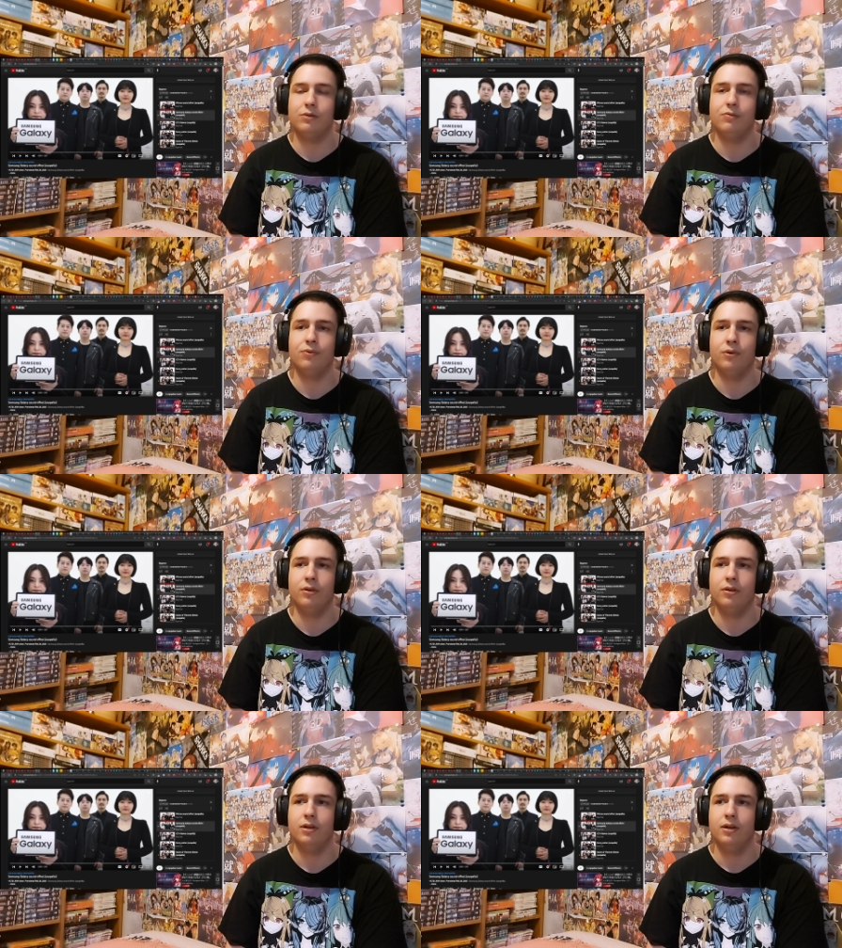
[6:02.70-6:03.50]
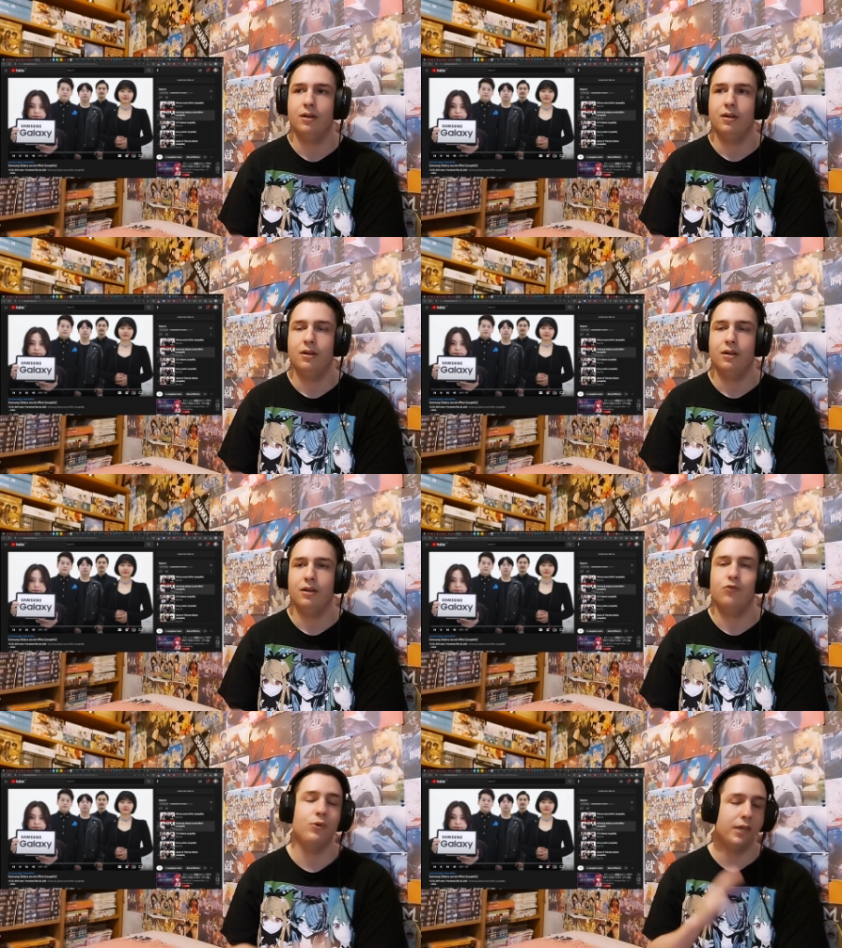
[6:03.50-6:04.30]
three phone,
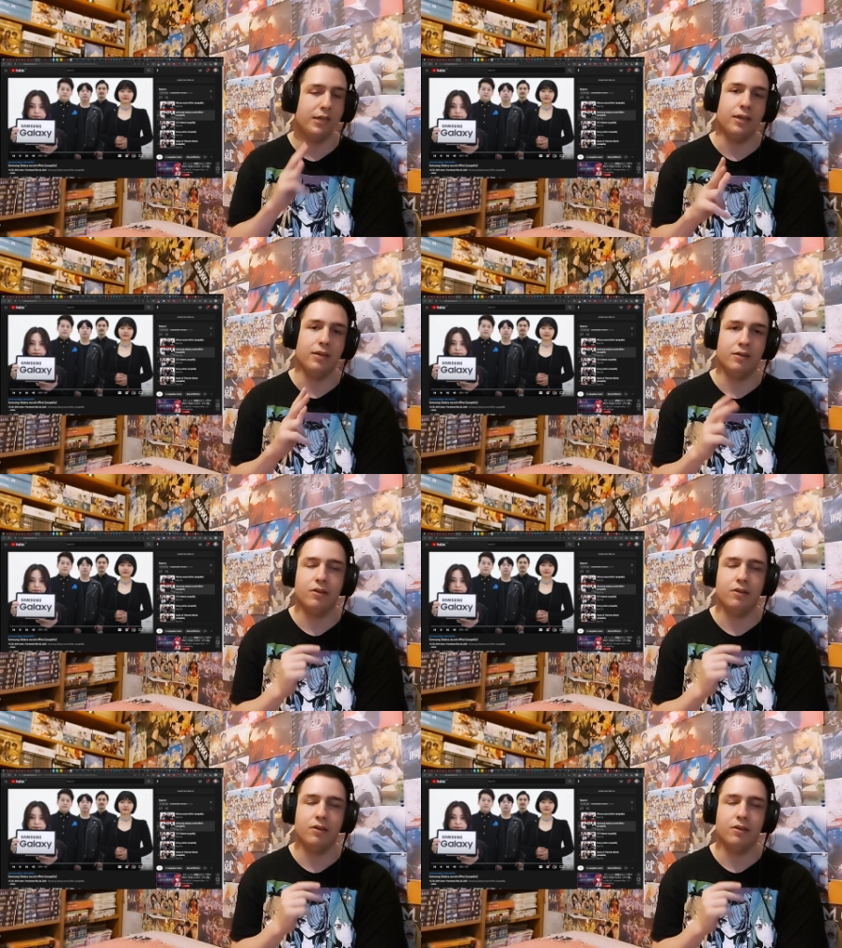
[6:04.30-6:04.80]
three